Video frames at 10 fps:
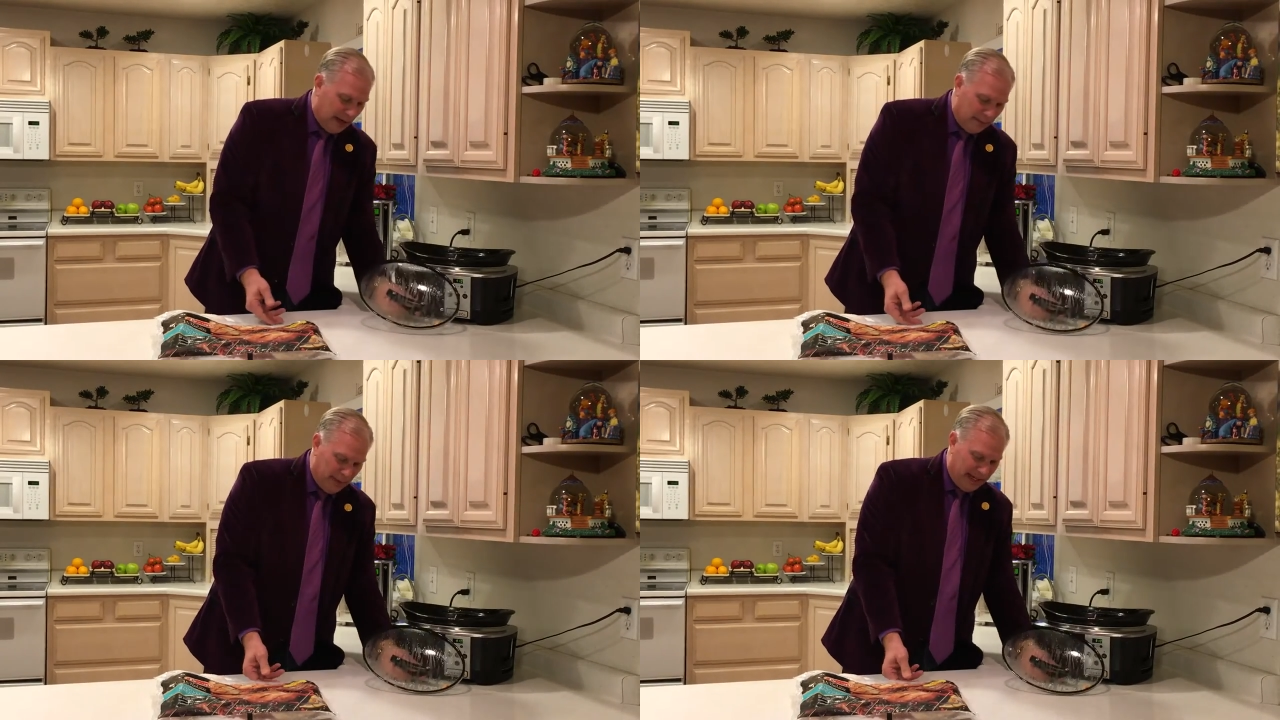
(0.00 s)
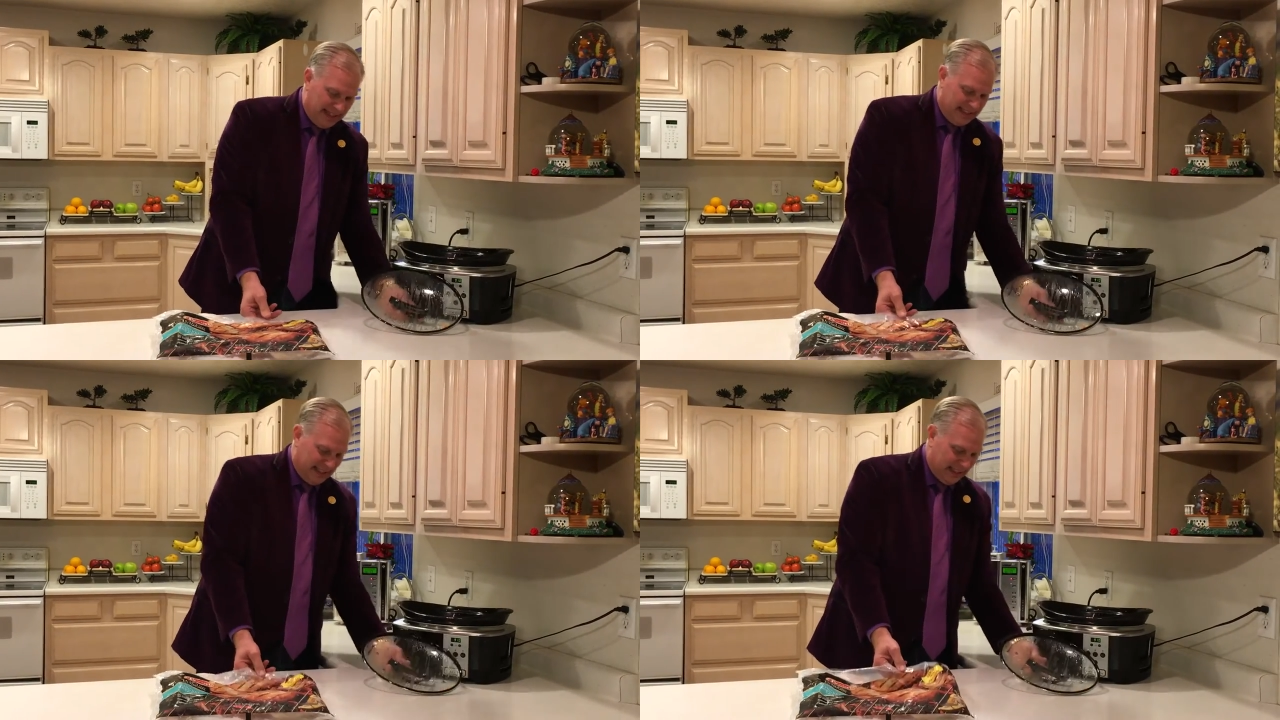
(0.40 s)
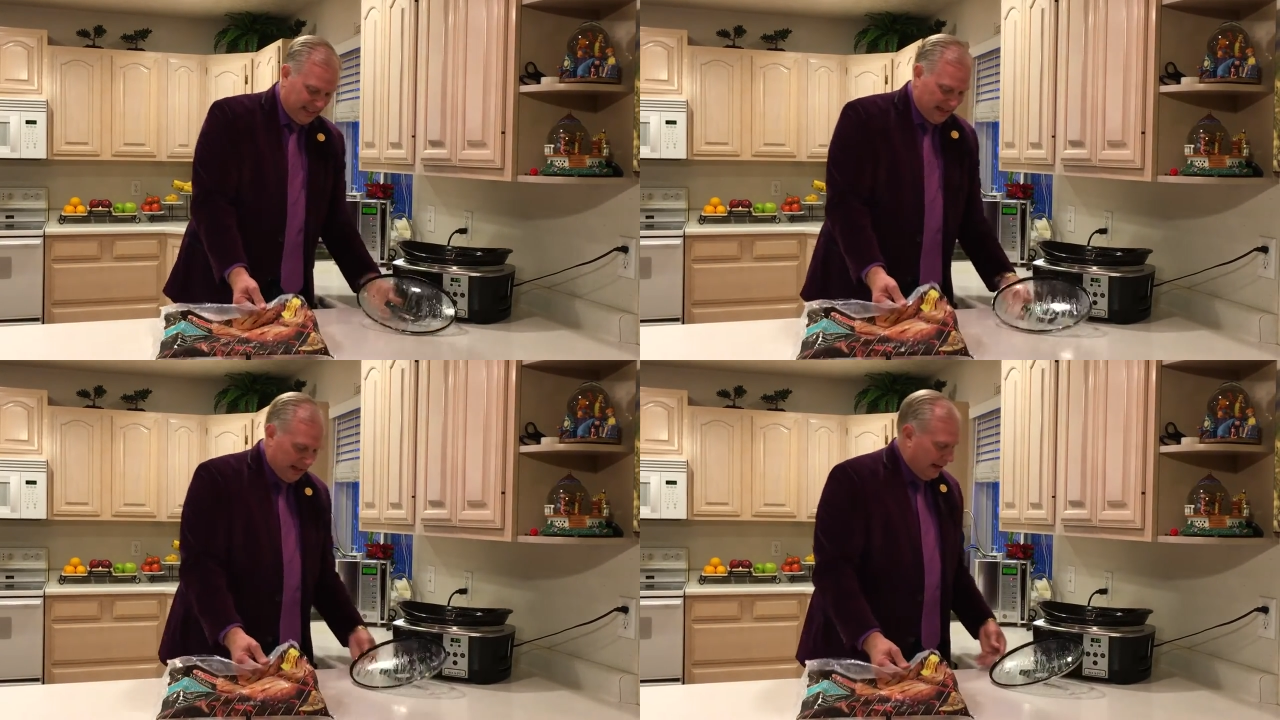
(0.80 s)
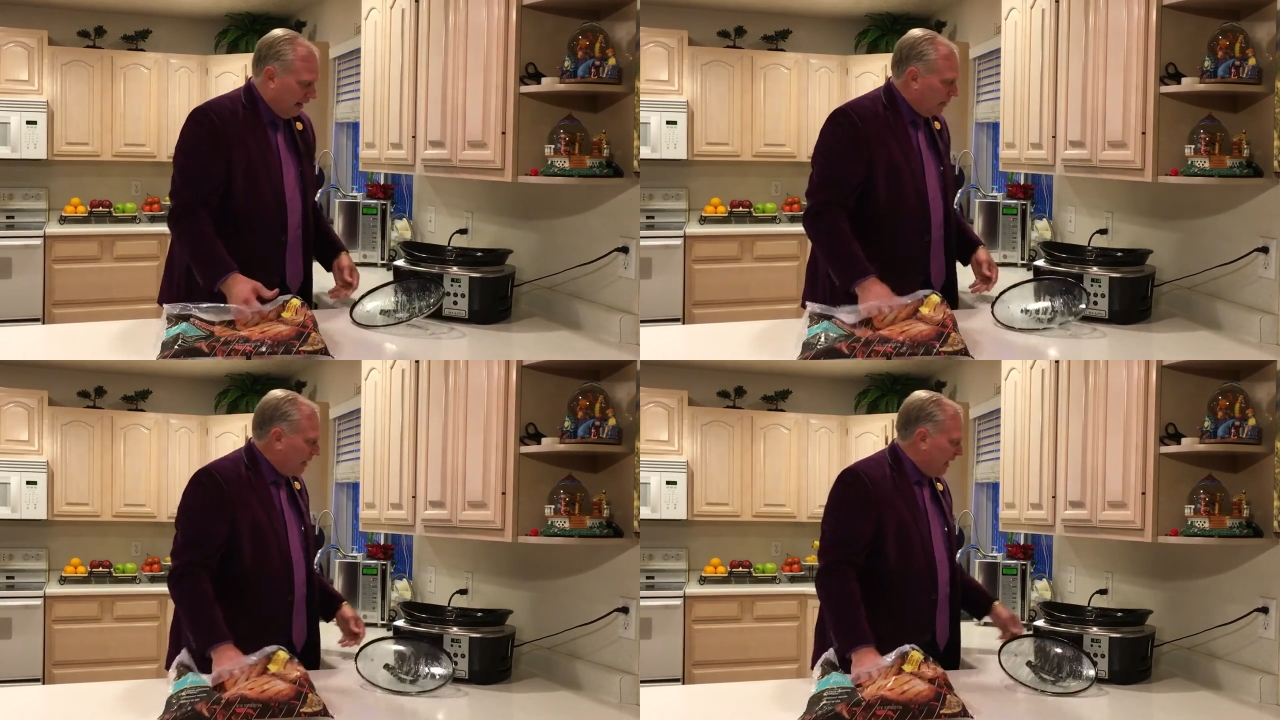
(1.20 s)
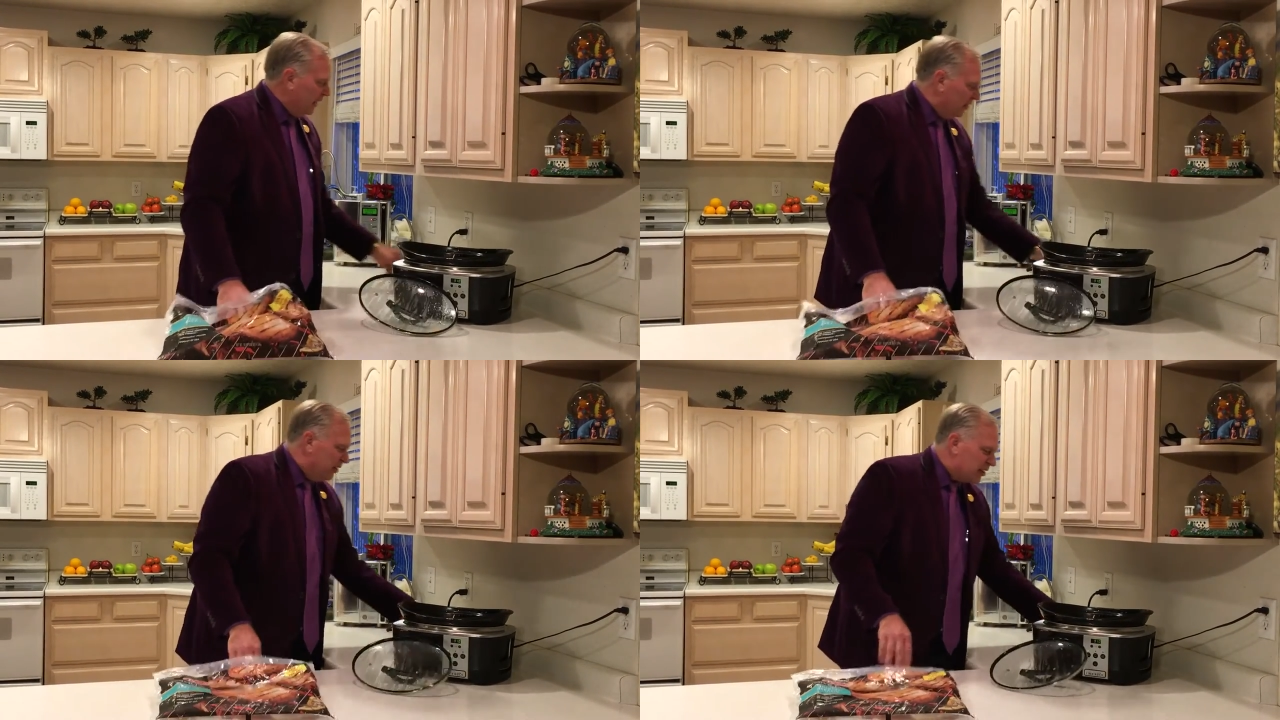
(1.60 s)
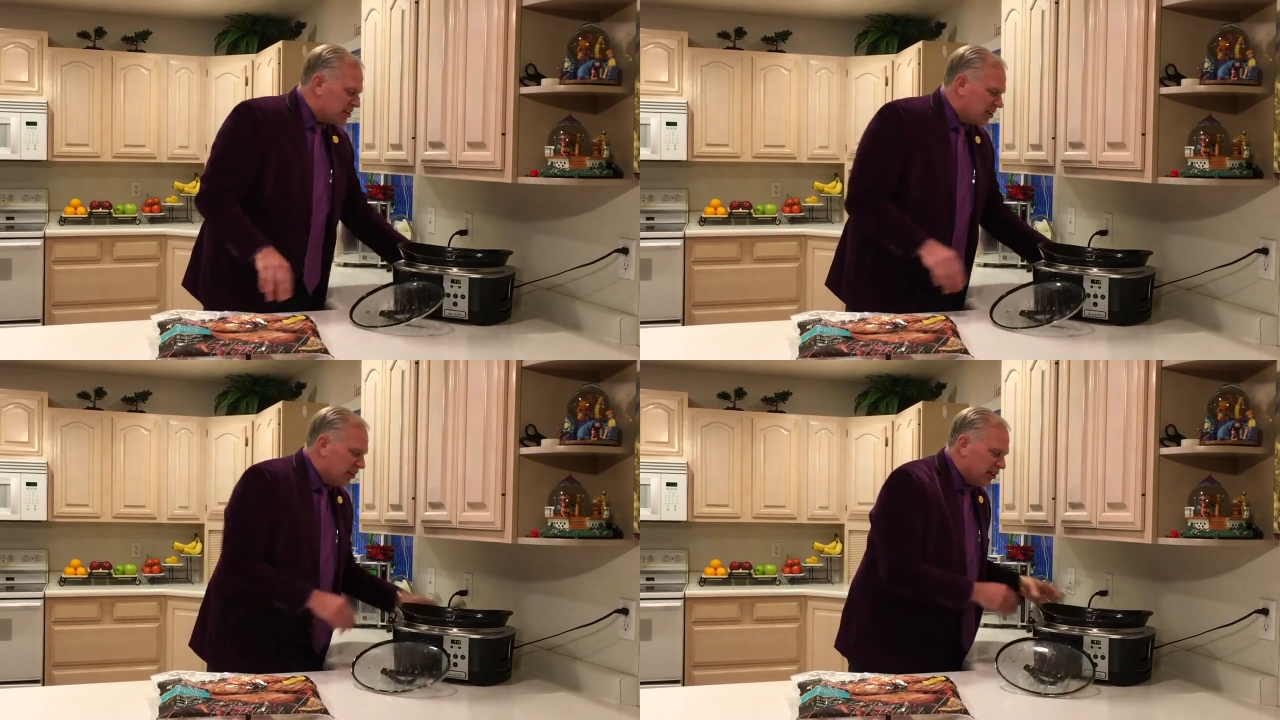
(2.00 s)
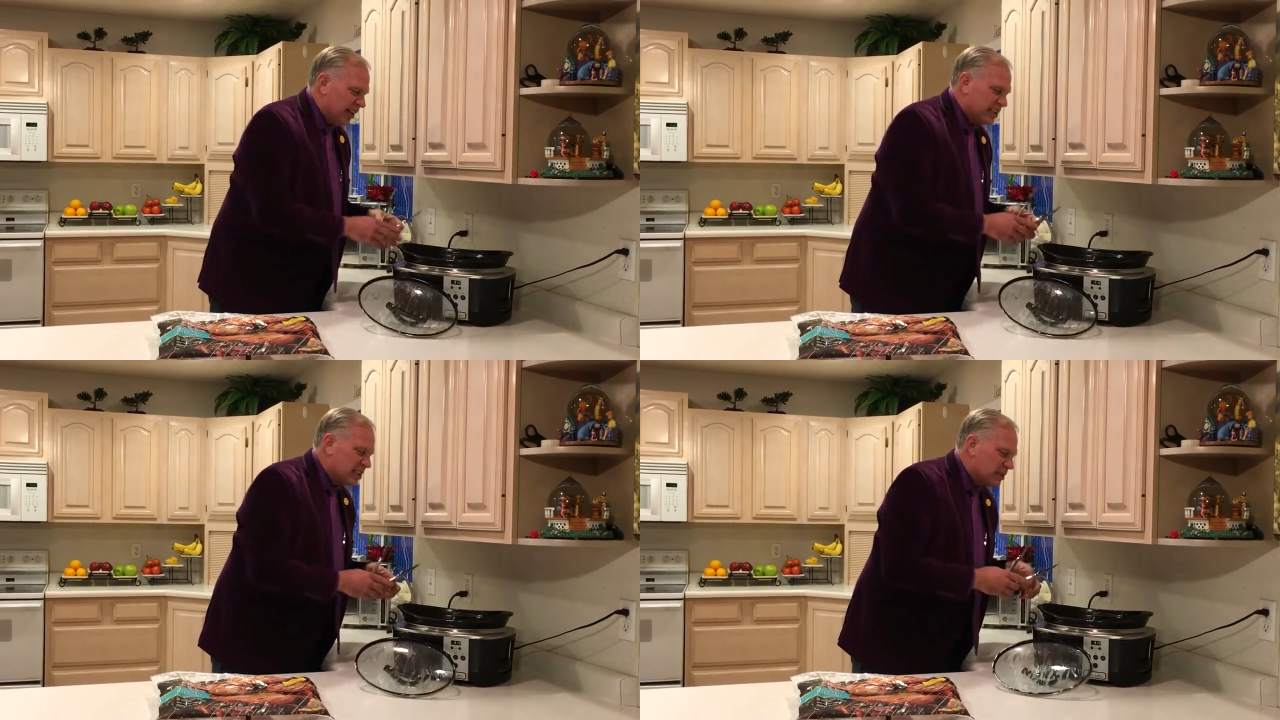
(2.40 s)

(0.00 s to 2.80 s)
amazing. I mean, it looks good. It